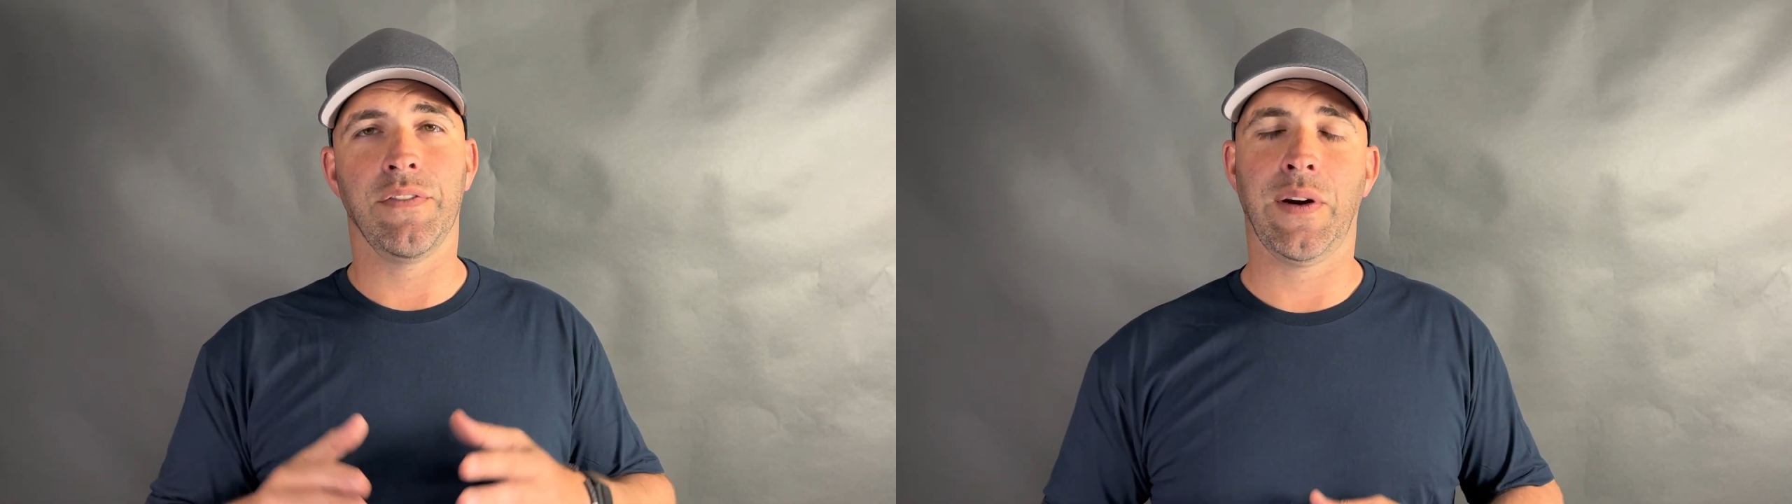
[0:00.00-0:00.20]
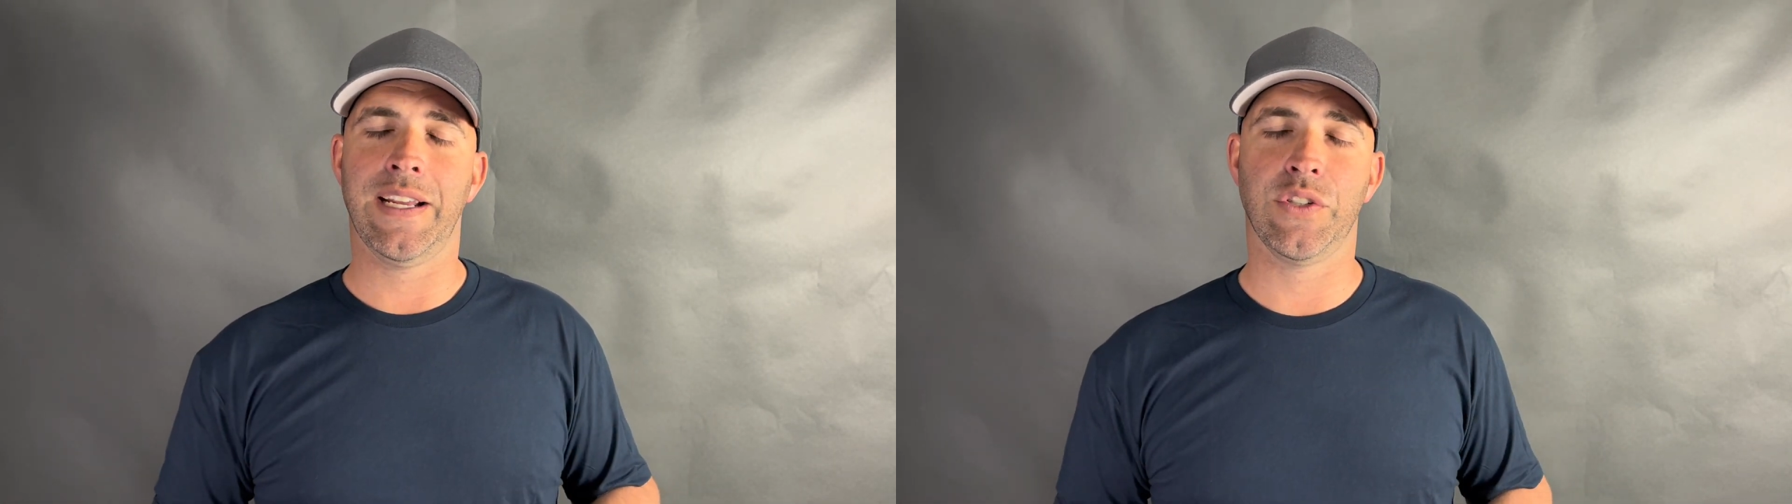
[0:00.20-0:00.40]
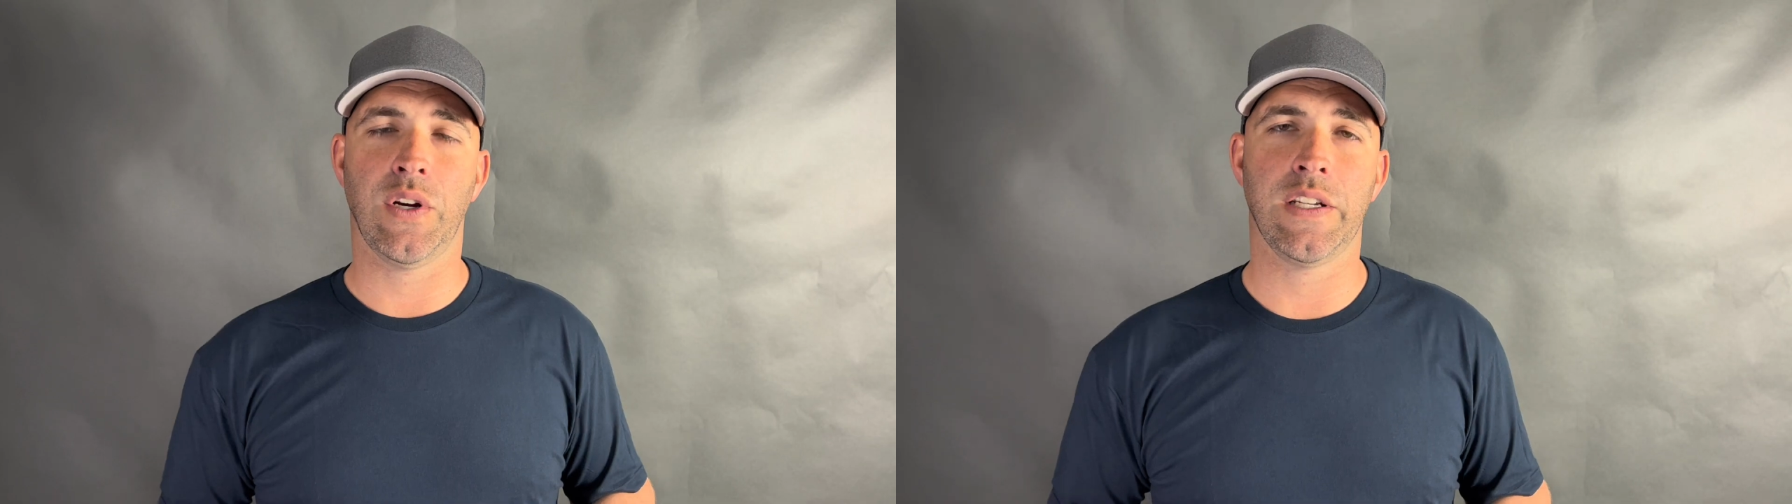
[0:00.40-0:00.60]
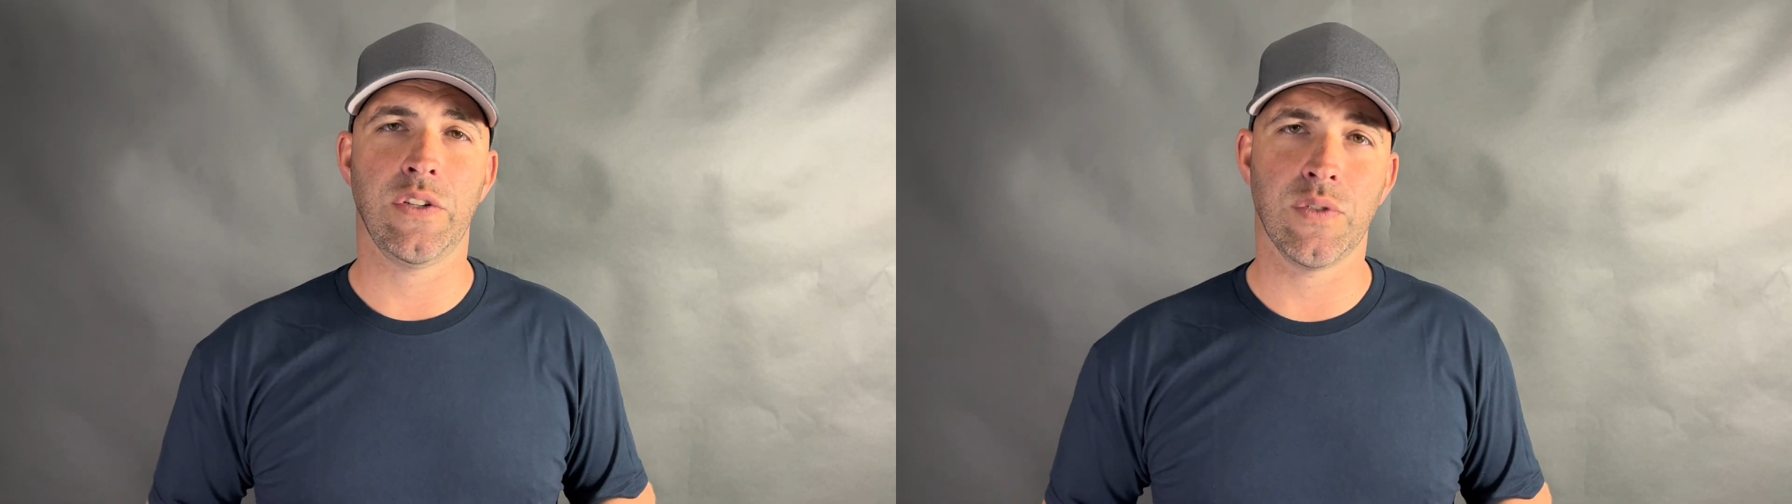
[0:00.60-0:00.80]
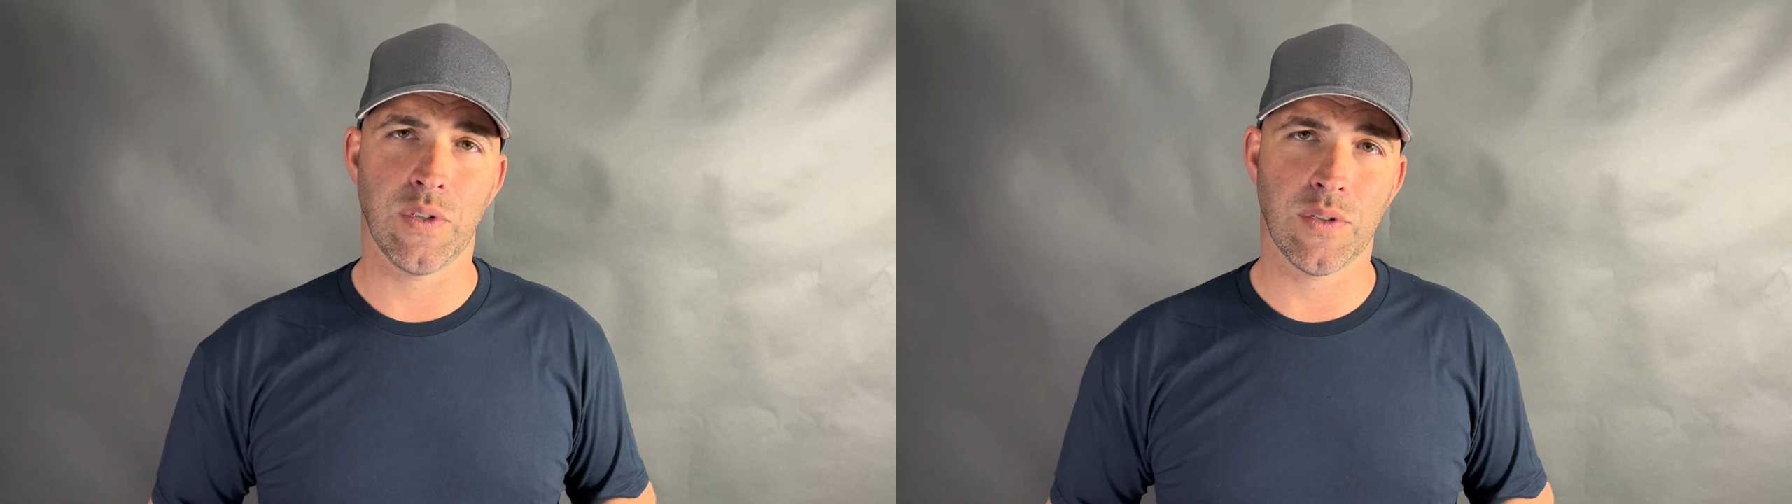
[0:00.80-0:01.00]
for Android
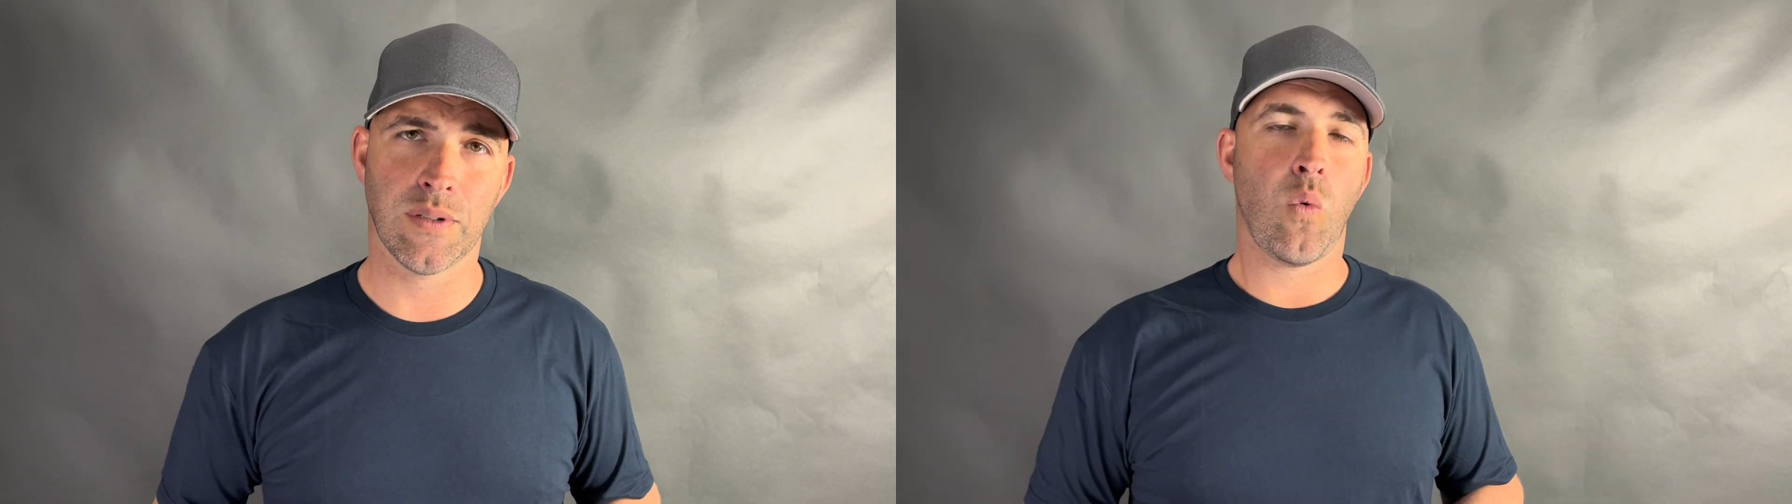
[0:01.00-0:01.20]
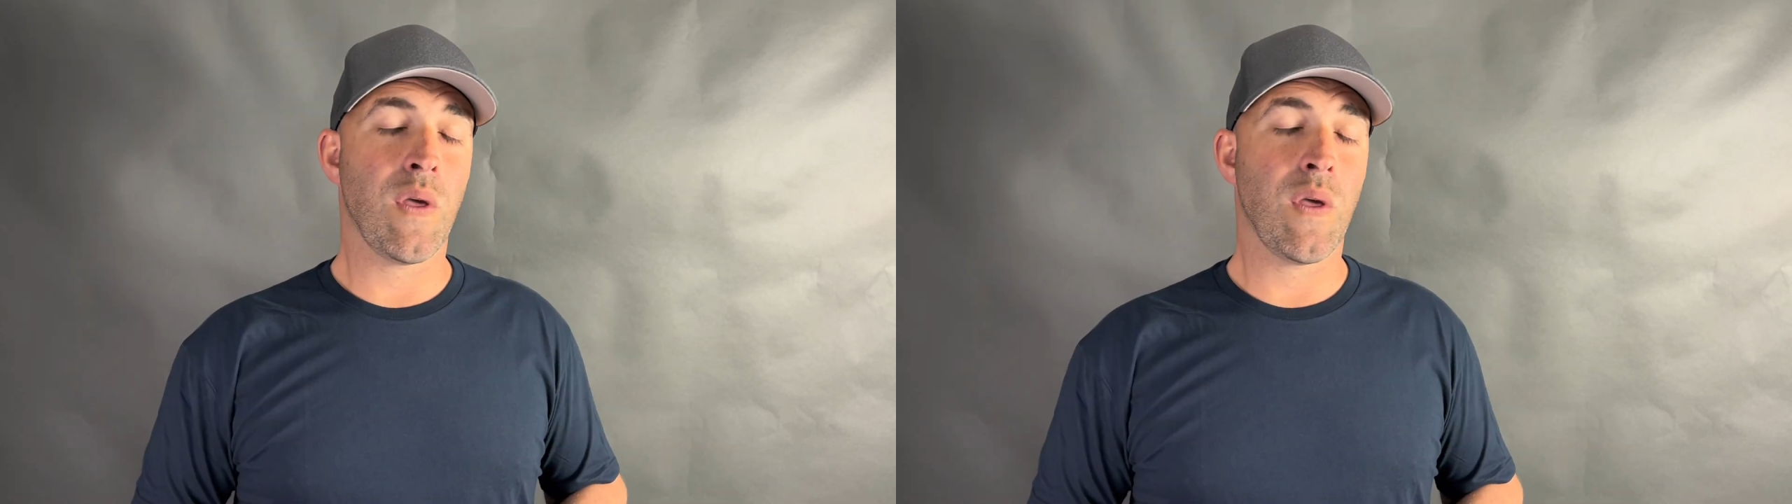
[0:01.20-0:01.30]
users.